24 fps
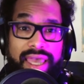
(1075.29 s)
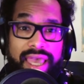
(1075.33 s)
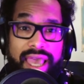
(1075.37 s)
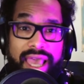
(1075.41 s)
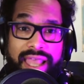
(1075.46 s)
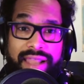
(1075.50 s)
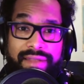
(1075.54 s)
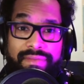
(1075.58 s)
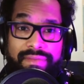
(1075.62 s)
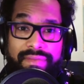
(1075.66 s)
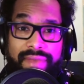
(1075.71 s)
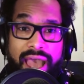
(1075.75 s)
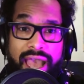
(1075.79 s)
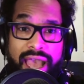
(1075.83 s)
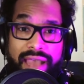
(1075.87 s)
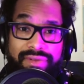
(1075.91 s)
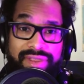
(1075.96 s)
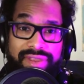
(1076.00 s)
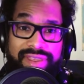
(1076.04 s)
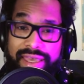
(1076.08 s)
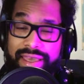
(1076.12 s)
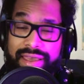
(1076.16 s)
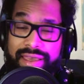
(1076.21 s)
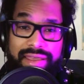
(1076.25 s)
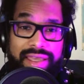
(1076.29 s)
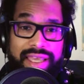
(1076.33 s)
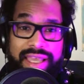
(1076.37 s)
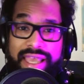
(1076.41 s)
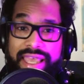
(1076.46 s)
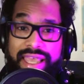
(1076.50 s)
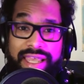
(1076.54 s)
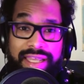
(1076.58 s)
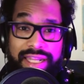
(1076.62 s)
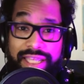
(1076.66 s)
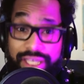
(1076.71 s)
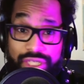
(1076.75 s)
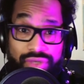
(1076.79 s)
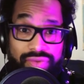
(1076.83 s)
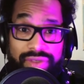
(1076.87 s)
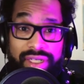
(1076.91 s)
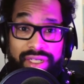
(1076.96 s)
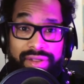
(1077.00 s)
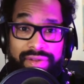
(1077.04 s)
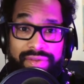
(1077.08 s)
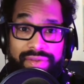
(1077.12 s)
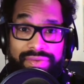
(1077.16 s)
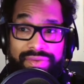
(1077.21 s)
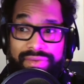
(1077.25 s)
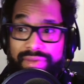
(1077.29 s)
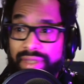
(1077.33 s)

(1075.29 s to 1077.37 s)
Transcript: And I would say it is real.